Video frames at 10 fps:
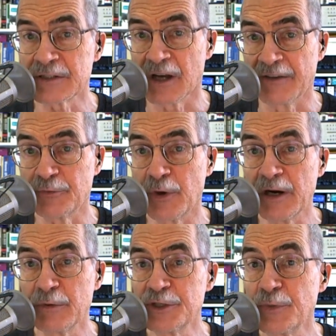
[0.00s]

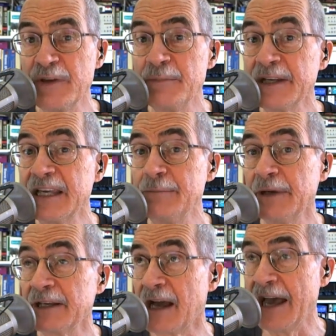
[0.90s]
software, which we've been
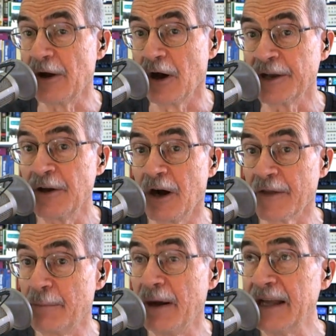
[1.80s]
keeping an eye on
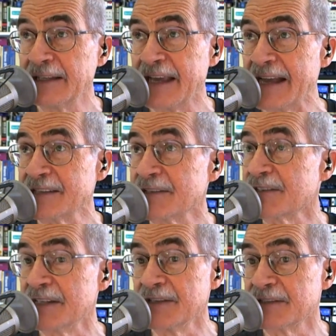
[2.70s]
the podcast
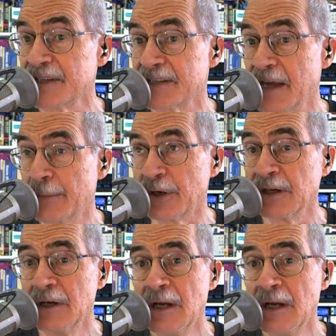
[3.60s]
since the summer.